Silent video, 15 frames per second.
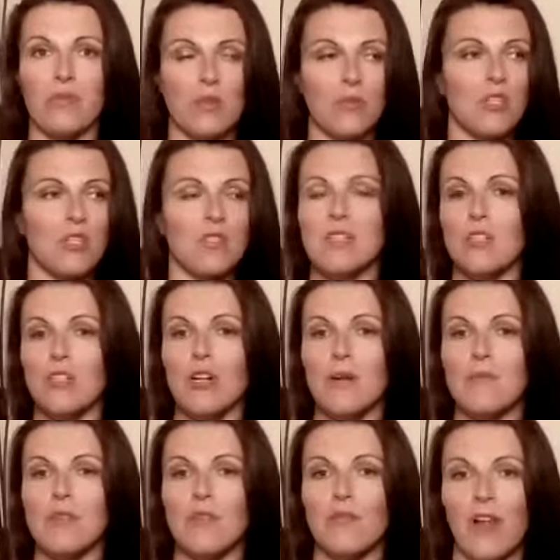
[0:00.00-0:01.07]
So just in
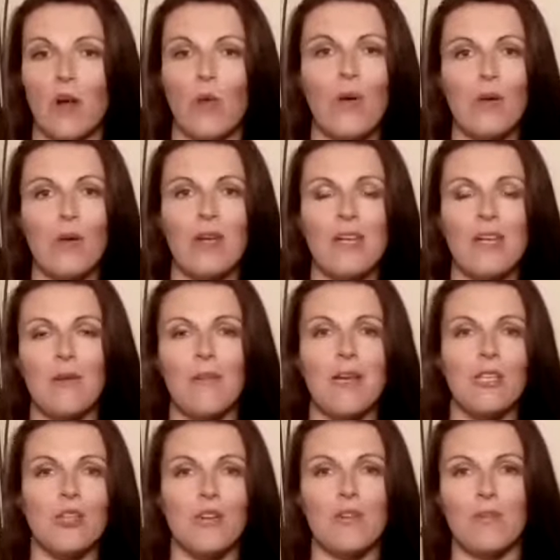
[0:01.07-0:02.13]
terms of like what we can
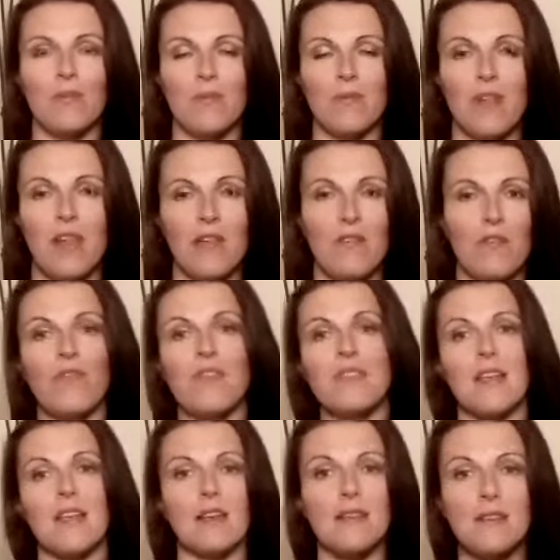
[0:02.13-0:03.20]
measure in
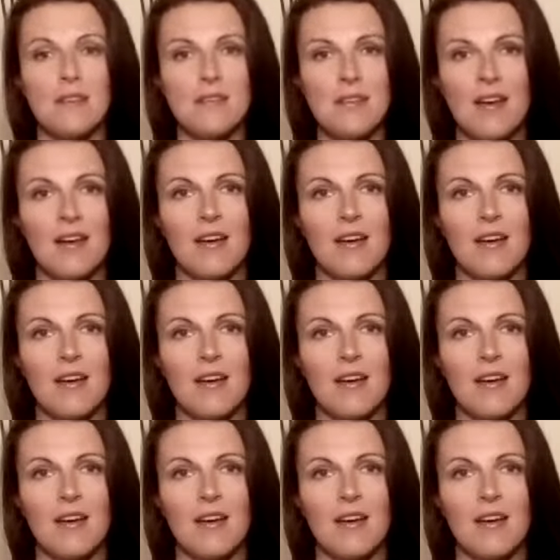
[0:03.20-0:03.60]
physics,